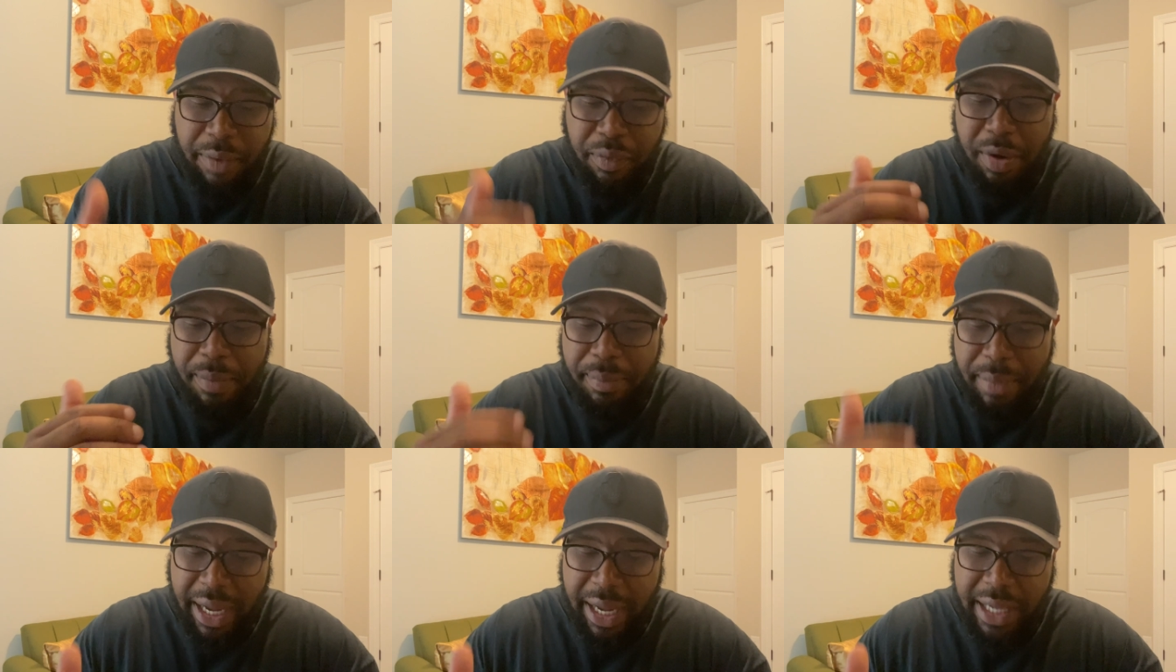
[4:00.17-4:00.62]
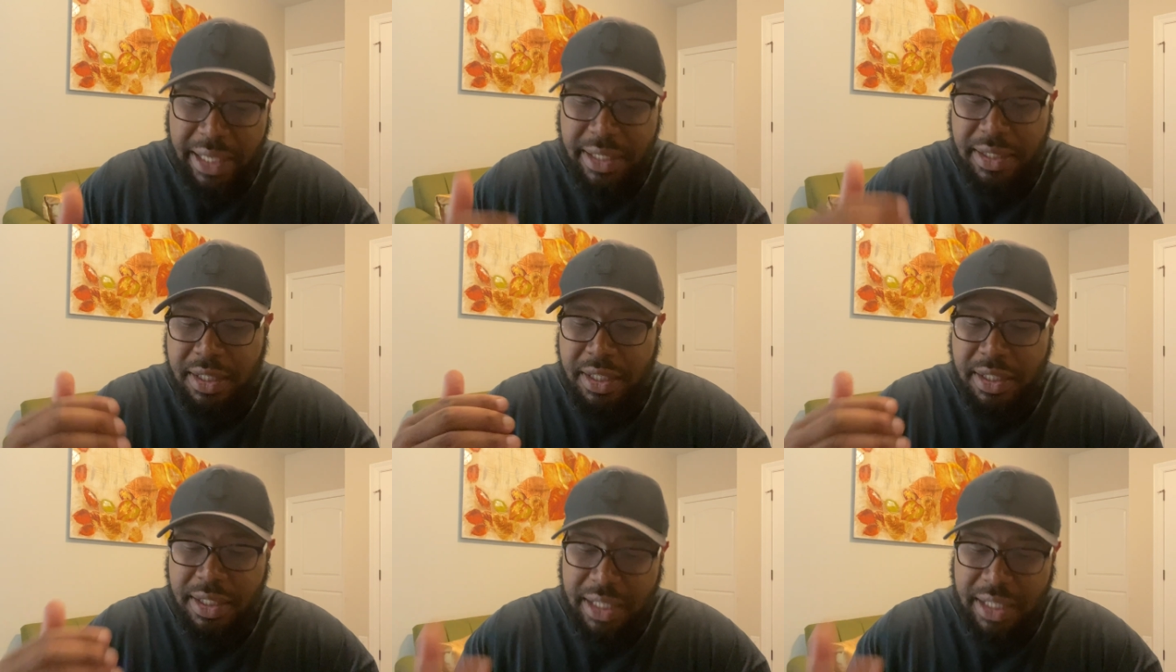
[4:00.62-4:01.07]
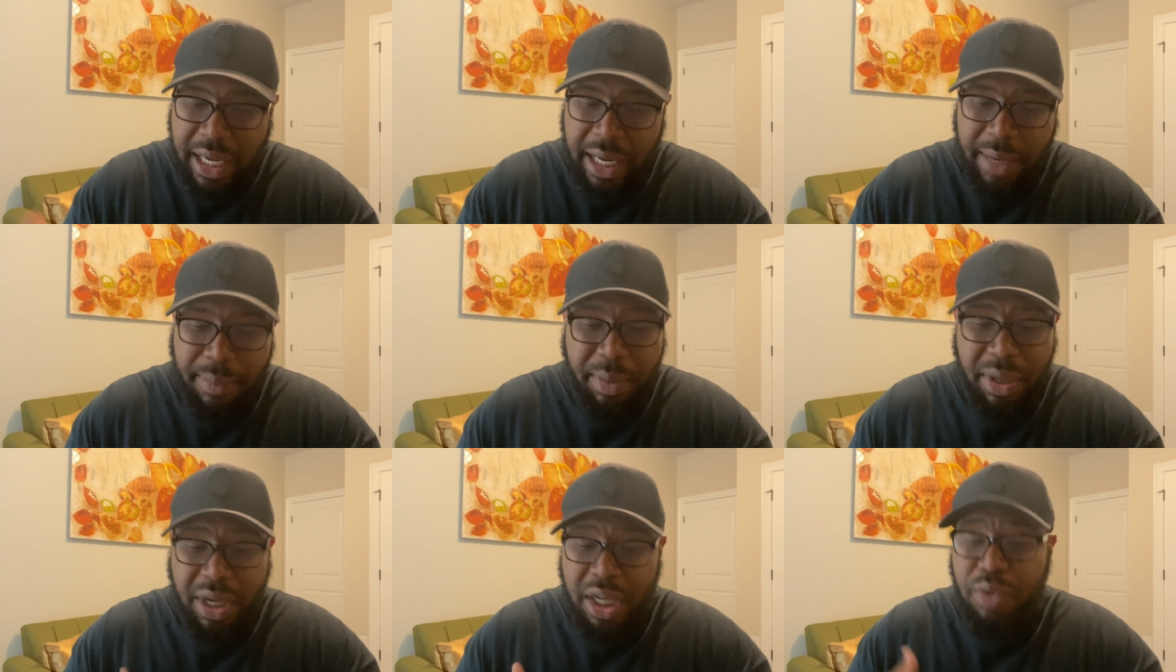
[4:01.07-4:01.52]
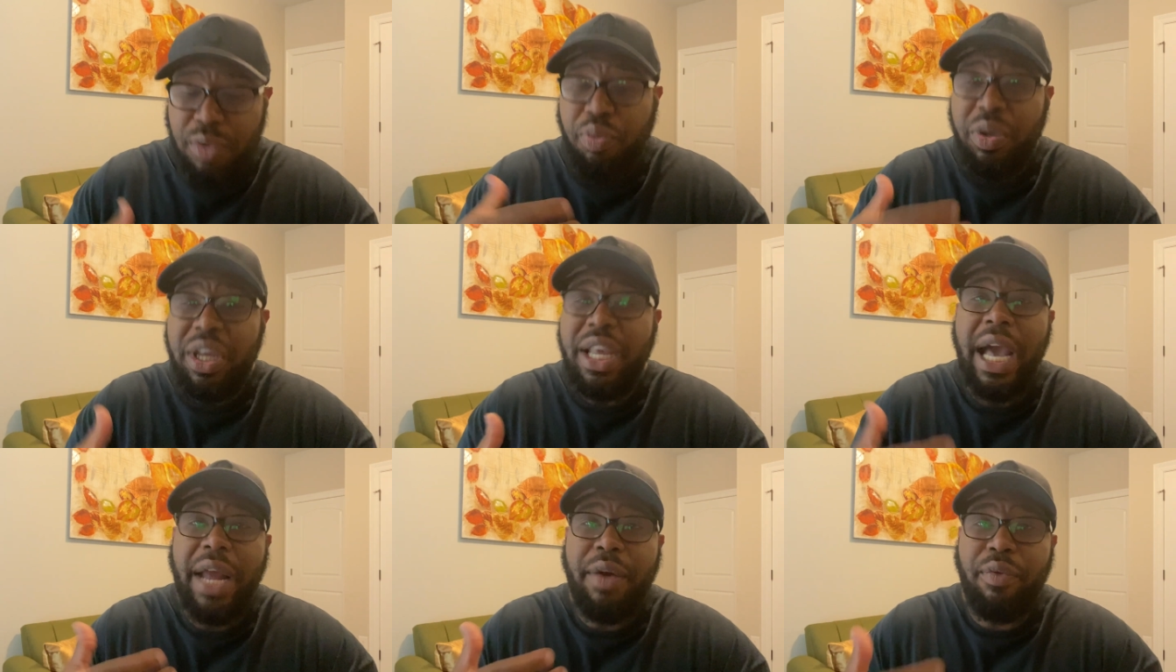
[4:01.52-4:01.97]
remains the same because
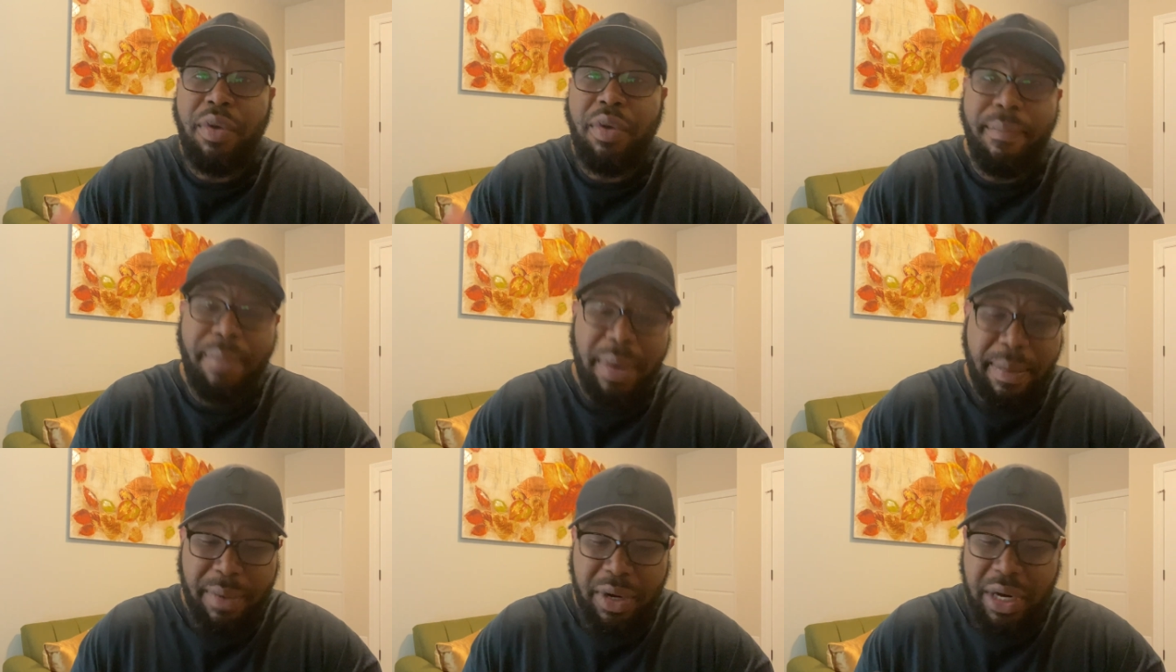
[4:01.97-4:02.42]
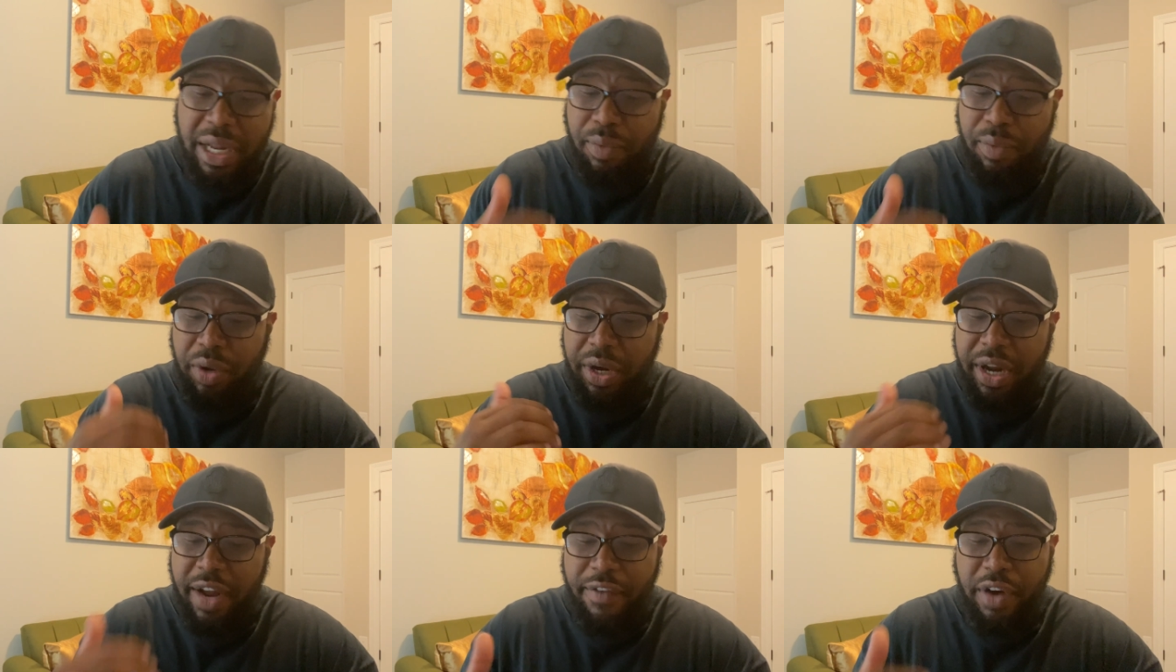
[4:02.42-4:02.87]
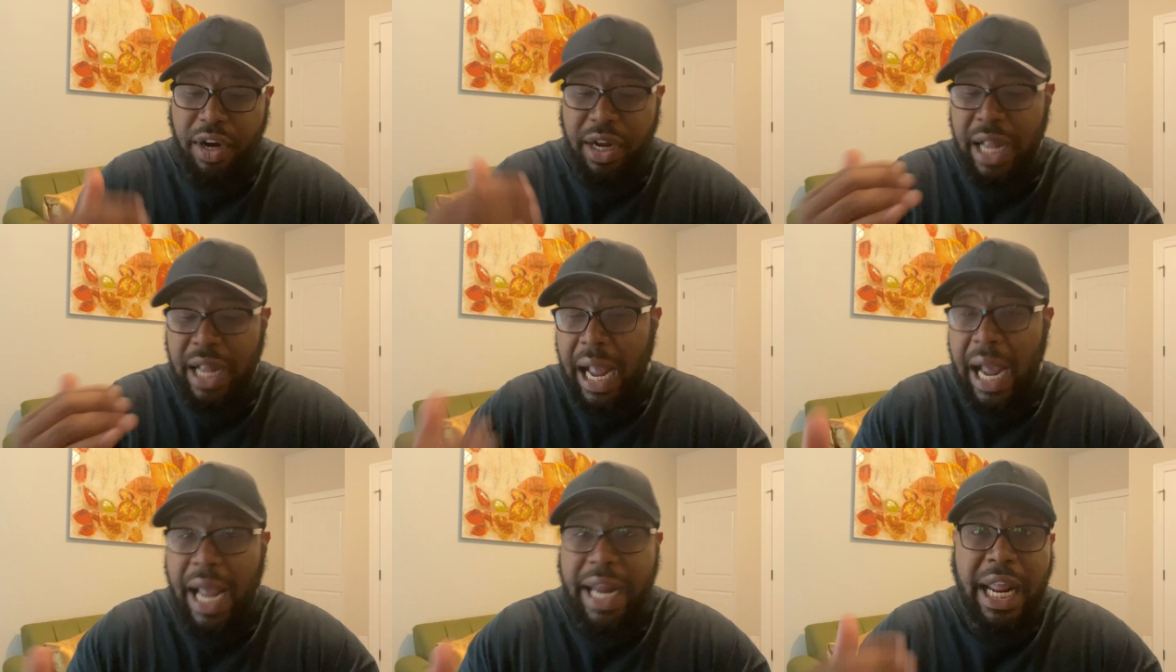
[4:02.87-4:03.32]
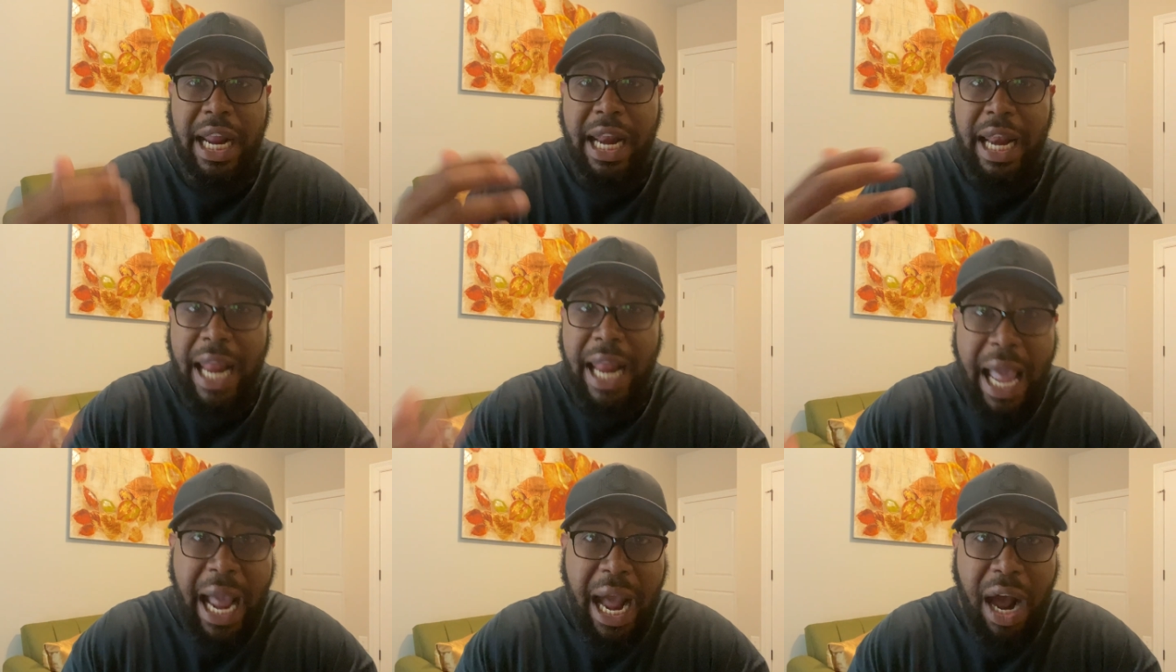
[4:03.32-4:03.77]
we got to remember that whatever God
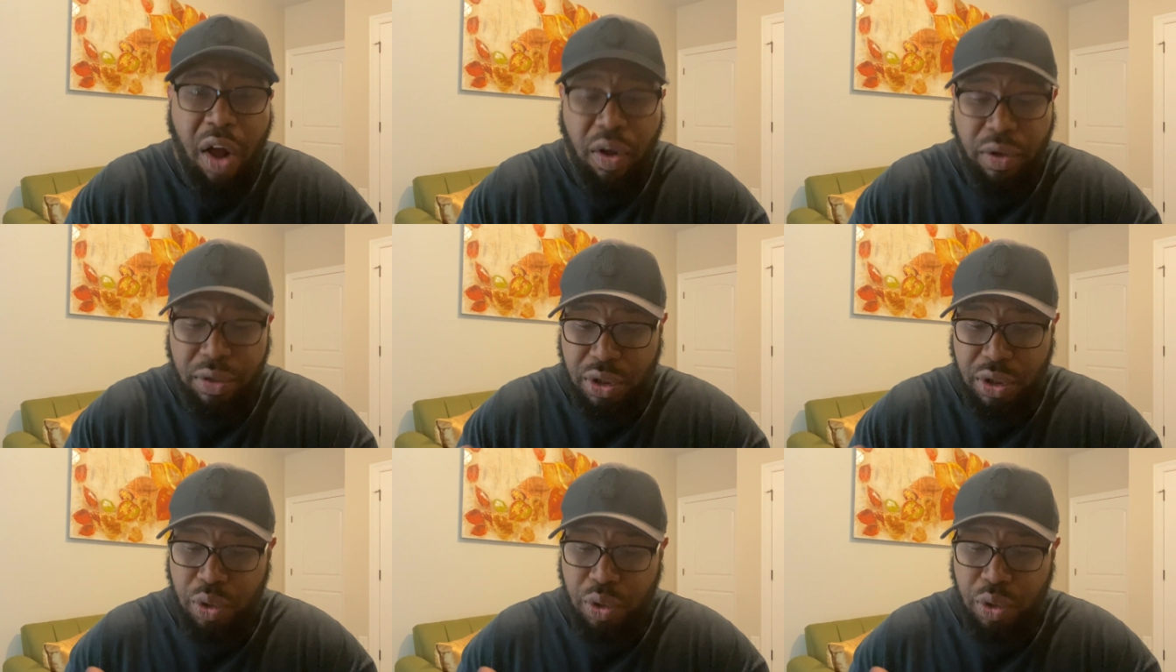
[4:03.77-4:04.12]
allowed